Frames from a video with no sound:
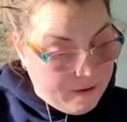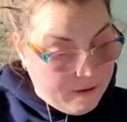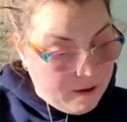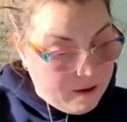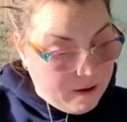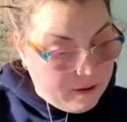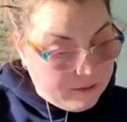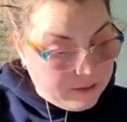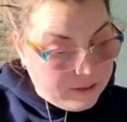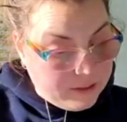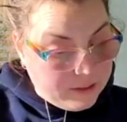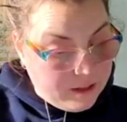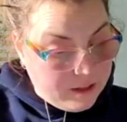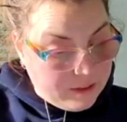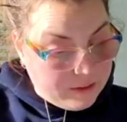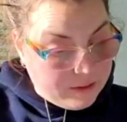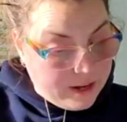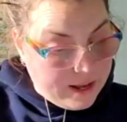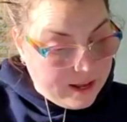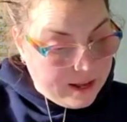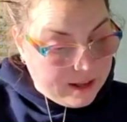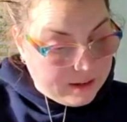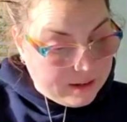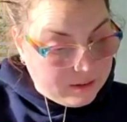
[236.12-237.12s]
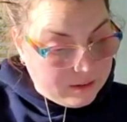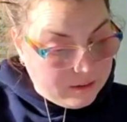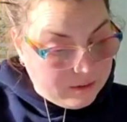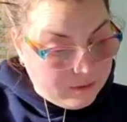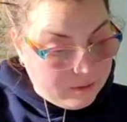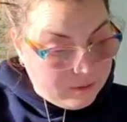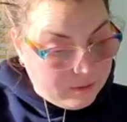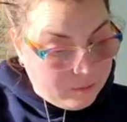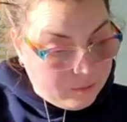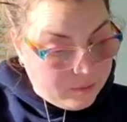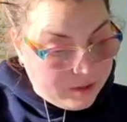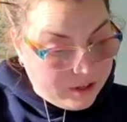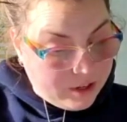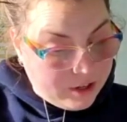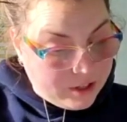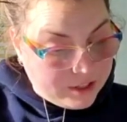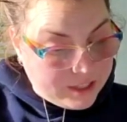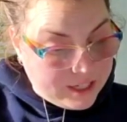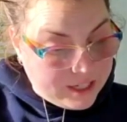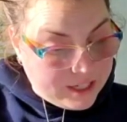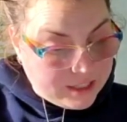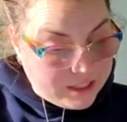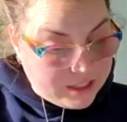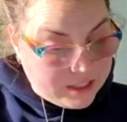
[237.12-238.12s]
On the other hand, when our
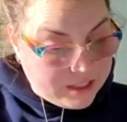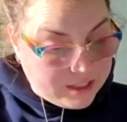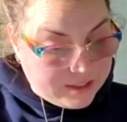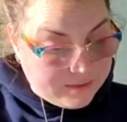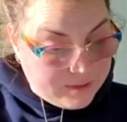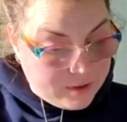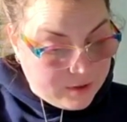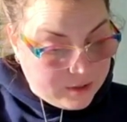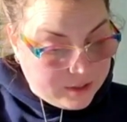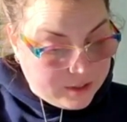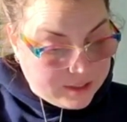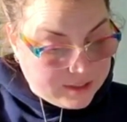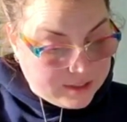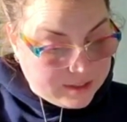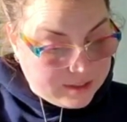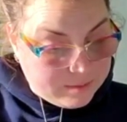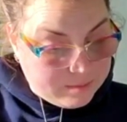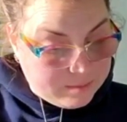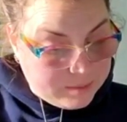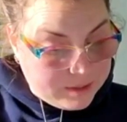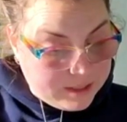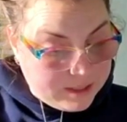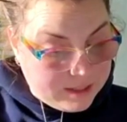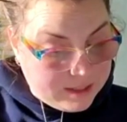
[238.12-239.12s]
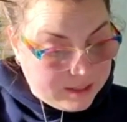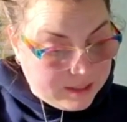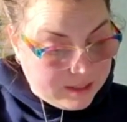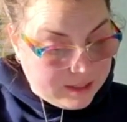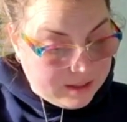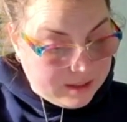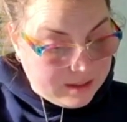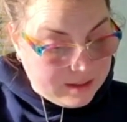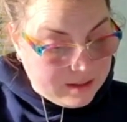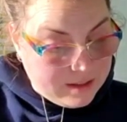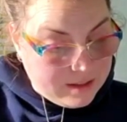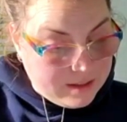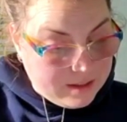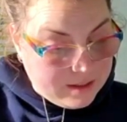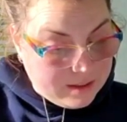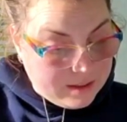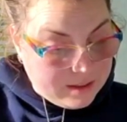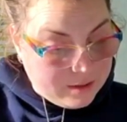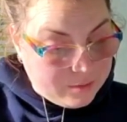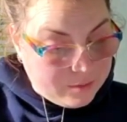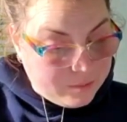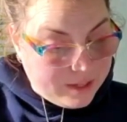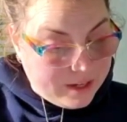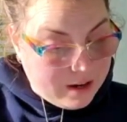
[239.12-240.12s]
attention is focused completely,
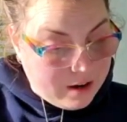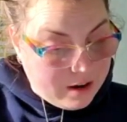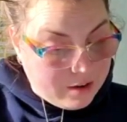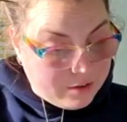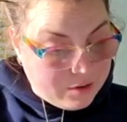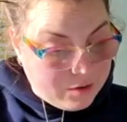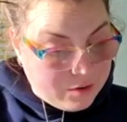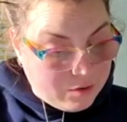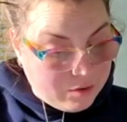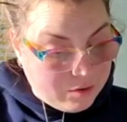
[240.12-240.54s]
then we are no